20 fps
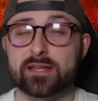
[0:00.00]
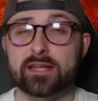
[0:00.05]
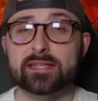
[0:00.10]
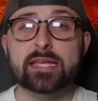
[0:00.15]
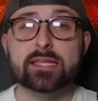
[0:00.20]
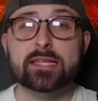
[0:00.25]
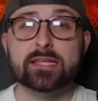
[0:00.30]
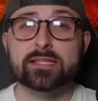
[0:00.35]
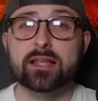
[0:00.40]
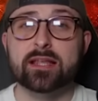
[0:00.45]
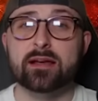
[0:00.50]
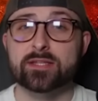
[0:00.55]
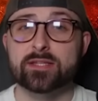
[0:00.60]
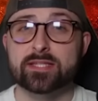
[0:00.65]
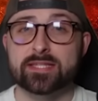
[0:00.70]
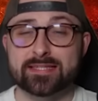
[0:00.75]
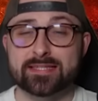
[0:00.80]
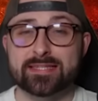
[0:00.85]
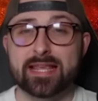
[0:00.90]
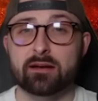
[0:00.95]
And I did
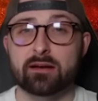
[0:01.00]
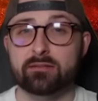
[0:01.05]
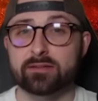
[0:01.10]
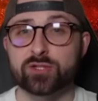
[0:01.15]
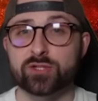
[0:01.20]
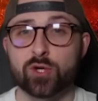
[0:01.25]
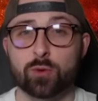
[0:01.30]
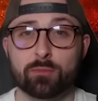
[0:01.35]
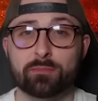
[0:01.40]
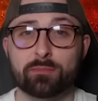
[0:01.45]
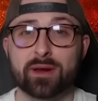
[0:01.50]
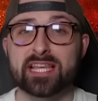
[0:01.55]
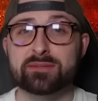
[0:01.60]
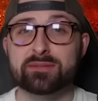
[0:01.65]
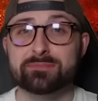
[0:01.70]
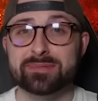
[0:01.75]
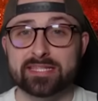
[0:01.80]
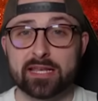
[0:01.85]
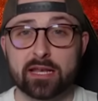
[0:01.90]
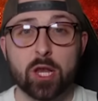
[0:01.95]
discuss Salah and Son
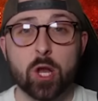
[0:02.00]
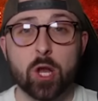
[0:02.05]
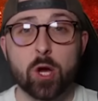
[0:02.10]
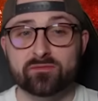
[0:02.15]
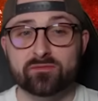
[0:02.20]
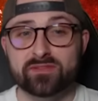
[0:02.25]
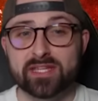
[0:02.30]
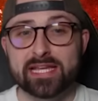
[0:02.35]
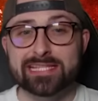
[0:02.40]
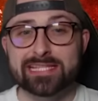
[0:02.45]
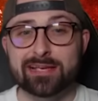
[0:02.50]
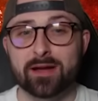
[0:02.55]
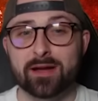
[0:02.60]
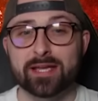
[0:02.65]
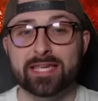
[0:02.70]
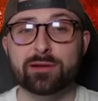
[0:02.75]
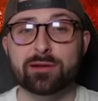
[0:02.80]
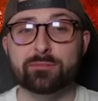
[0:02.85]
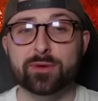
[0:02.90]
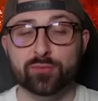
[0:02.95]
replacements in a lot of detail in
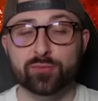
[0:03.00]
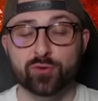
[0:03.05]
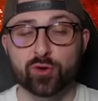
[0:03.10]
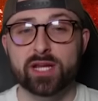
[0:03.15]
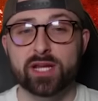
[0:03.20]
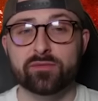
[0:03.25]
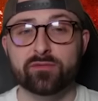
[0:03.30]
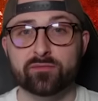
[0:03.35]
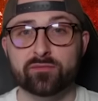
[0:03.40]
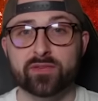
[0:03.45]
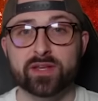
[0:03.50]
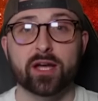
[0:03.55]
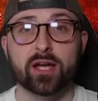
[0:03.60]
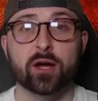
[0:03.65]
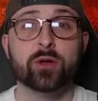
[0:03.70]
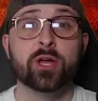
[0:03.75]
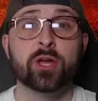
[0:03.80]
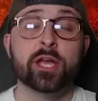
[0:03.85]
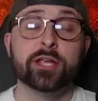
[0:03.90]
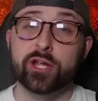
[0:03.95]
my Game Week preview
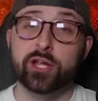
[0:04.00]
video.